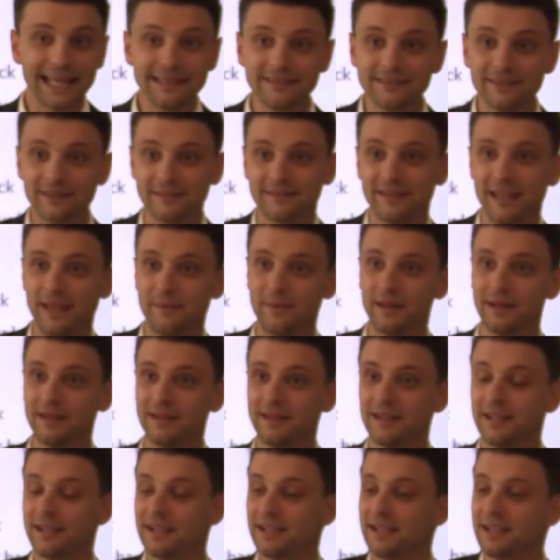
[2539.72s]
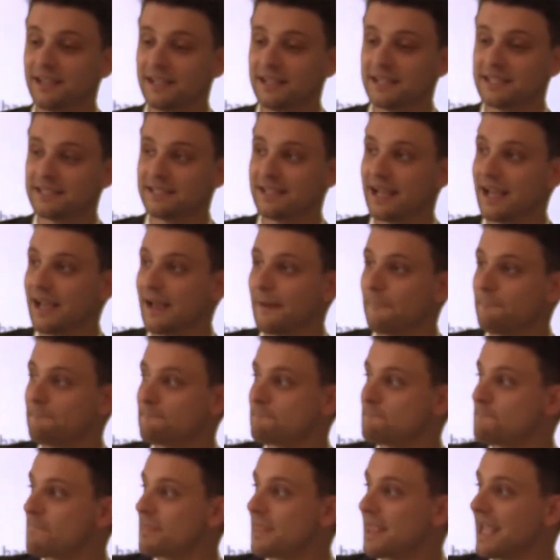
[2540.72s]
Entertainment is the
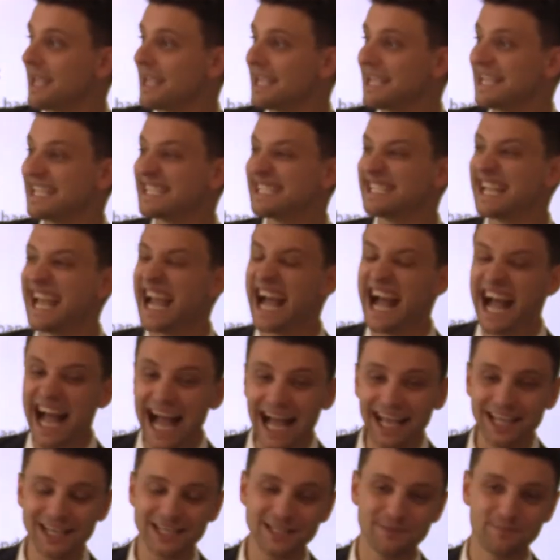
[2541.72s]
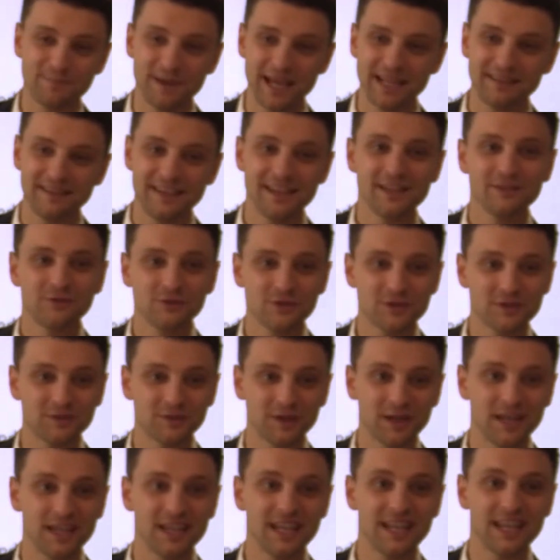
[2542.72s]
highest paid
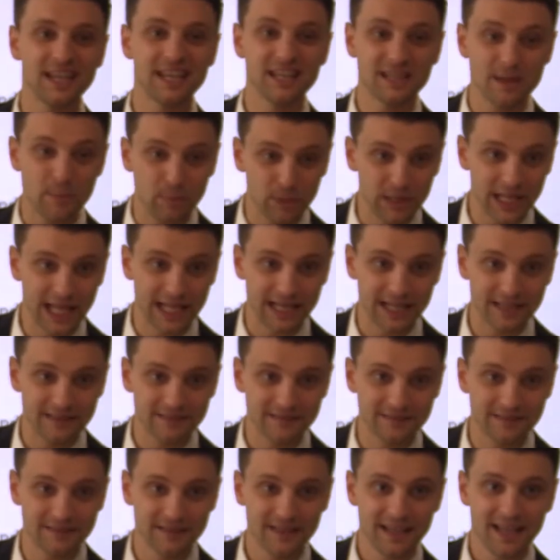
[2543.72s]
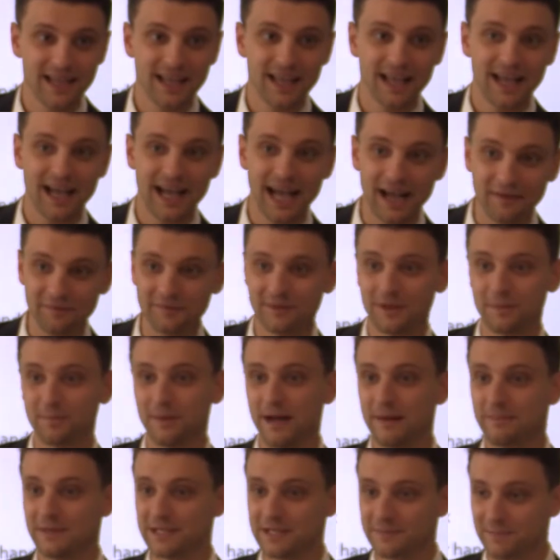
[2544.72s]
industry in the planet
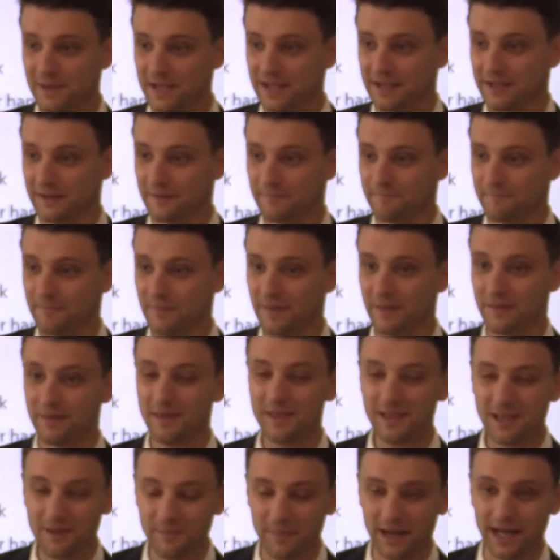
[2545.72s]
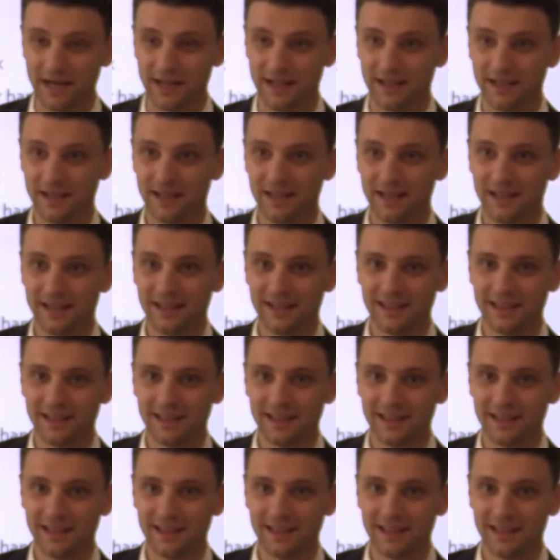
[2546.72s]
after public speaking. Think about it.